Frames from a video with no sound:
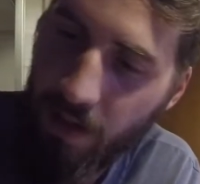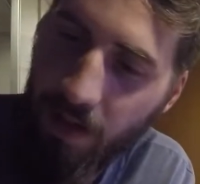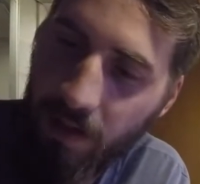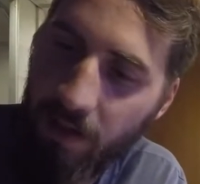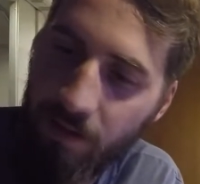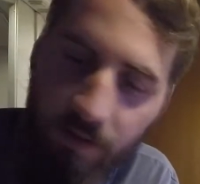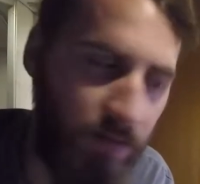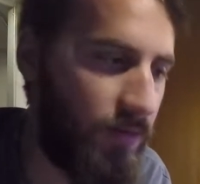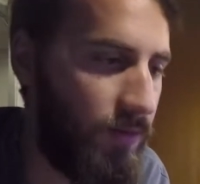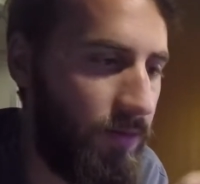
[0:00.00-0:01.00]

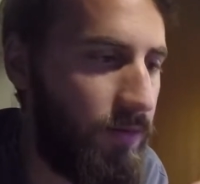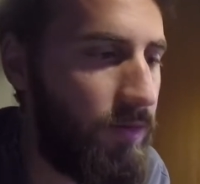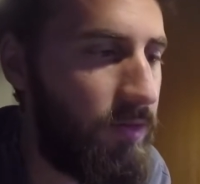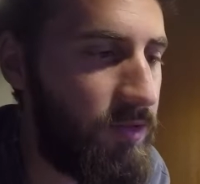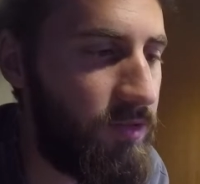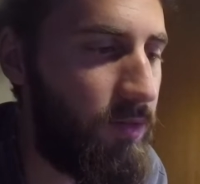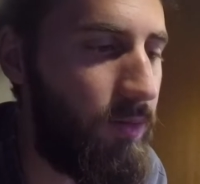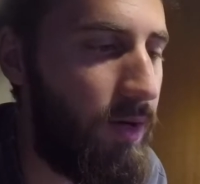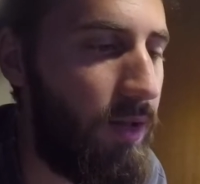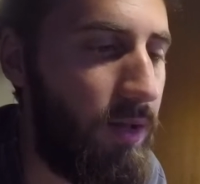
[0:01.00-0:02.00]
and so
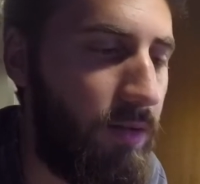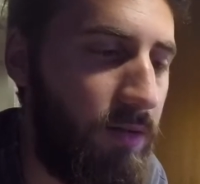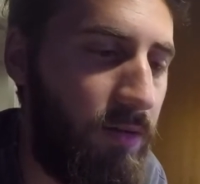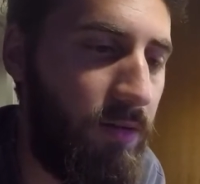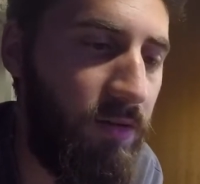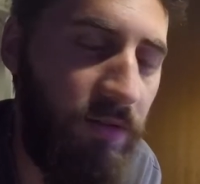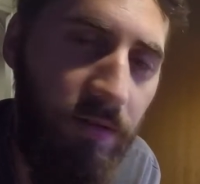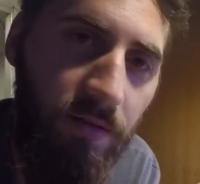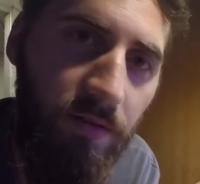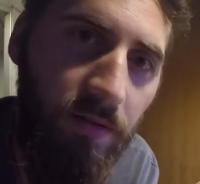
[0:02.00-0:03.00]
I'll
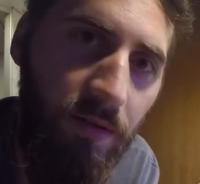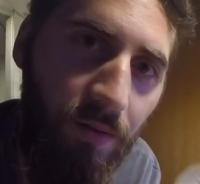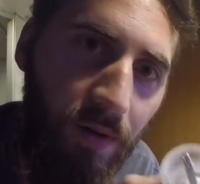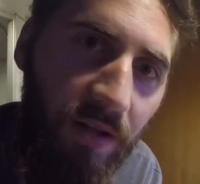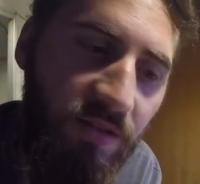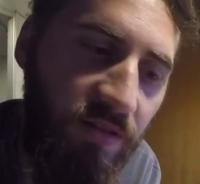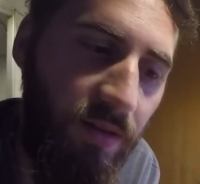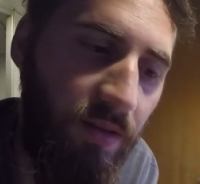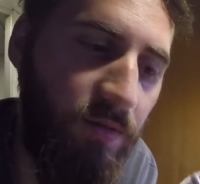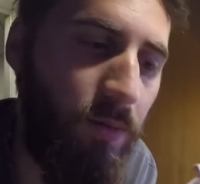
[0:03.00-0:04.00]
rinse
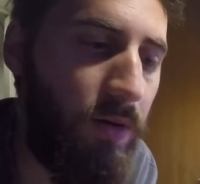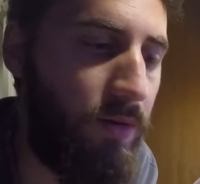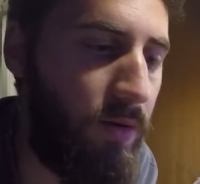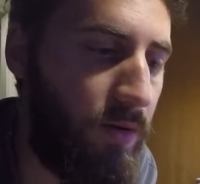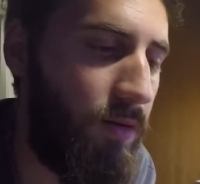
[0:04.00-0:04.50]
this one,